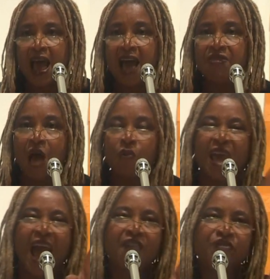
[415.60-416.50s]
And that
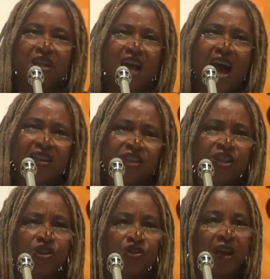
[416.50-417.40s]
we have to
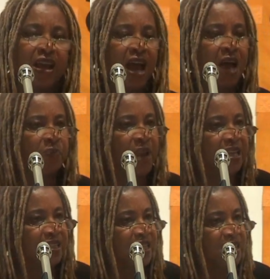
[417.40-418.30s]
concentrate on
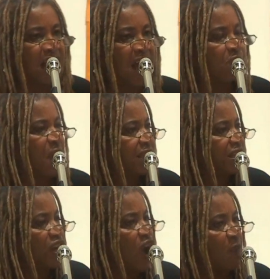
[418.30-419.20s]
places like
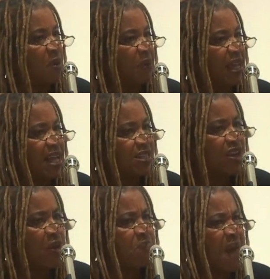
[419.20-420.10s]
Benton Harbor, because
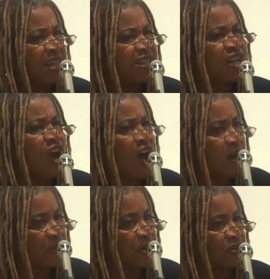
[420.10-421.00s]
there are Benton
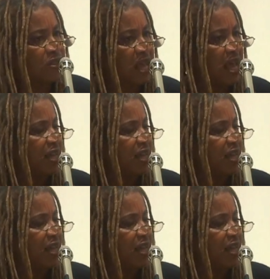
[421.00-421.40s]
Harbors